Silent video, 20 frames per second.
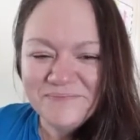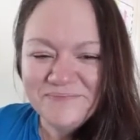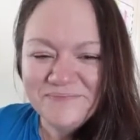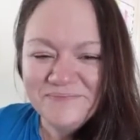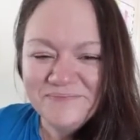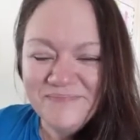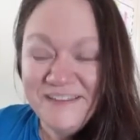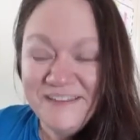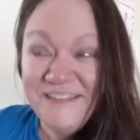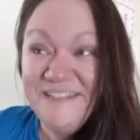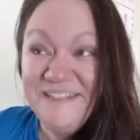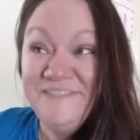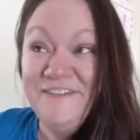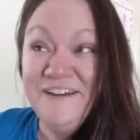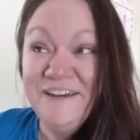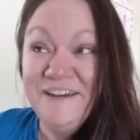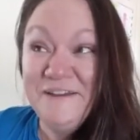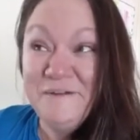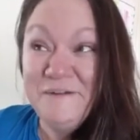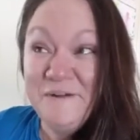It's
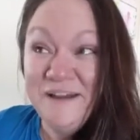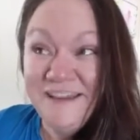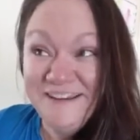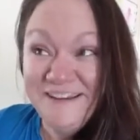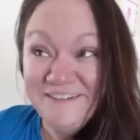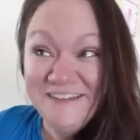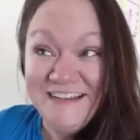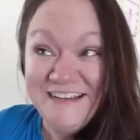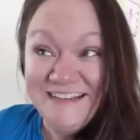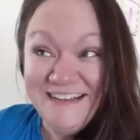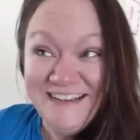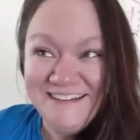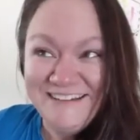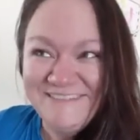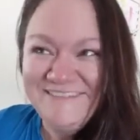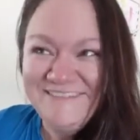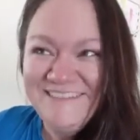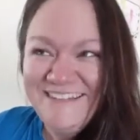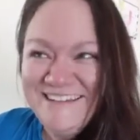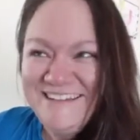very quiet right now.
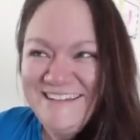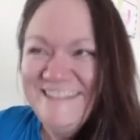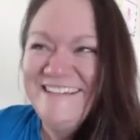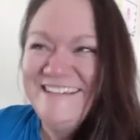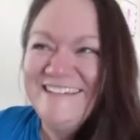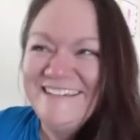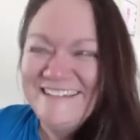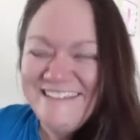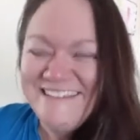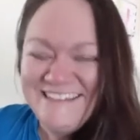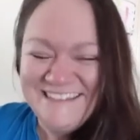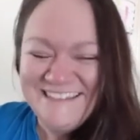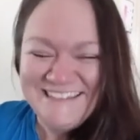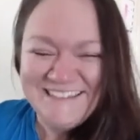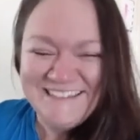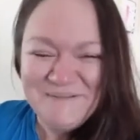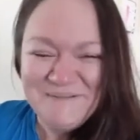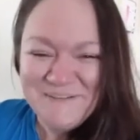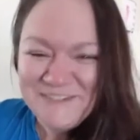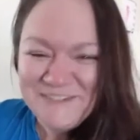It's
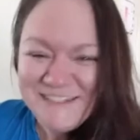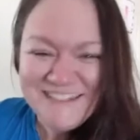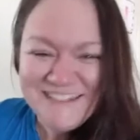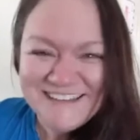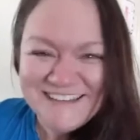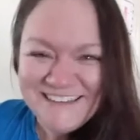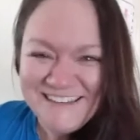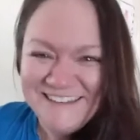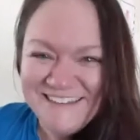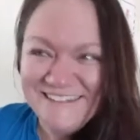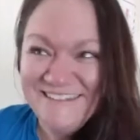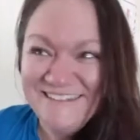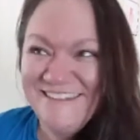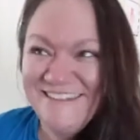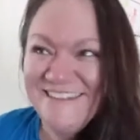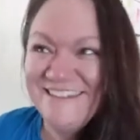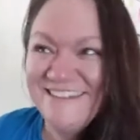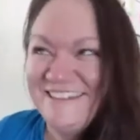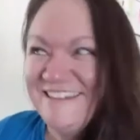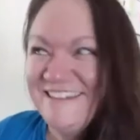almost like
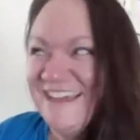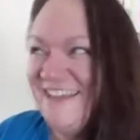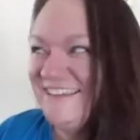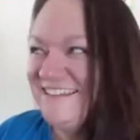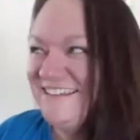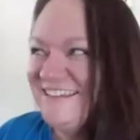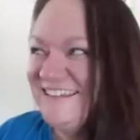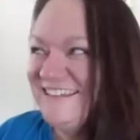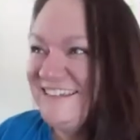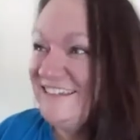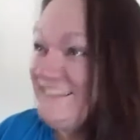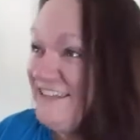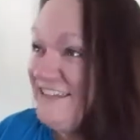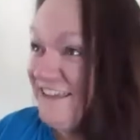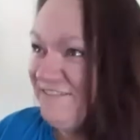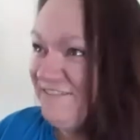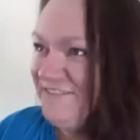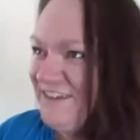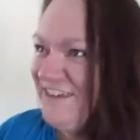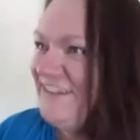the silence is
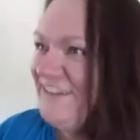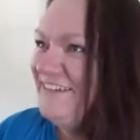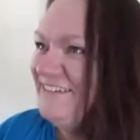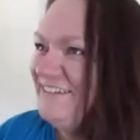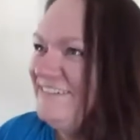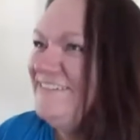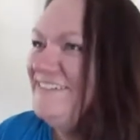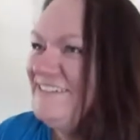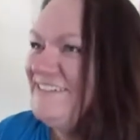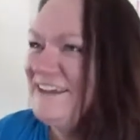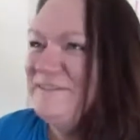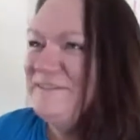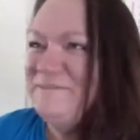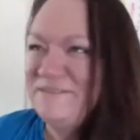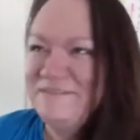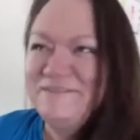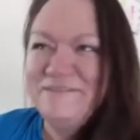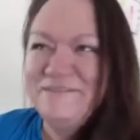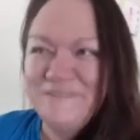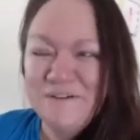deafening type
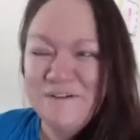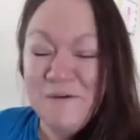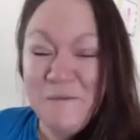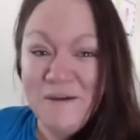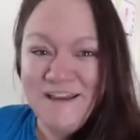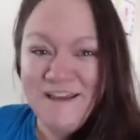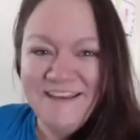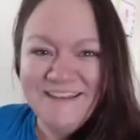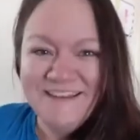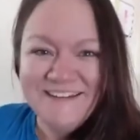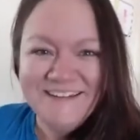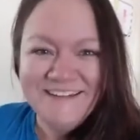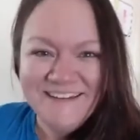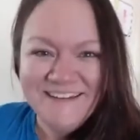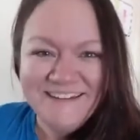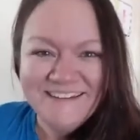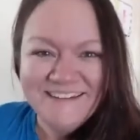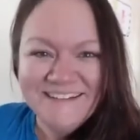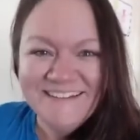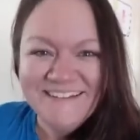of quiet in
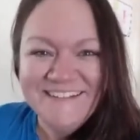here.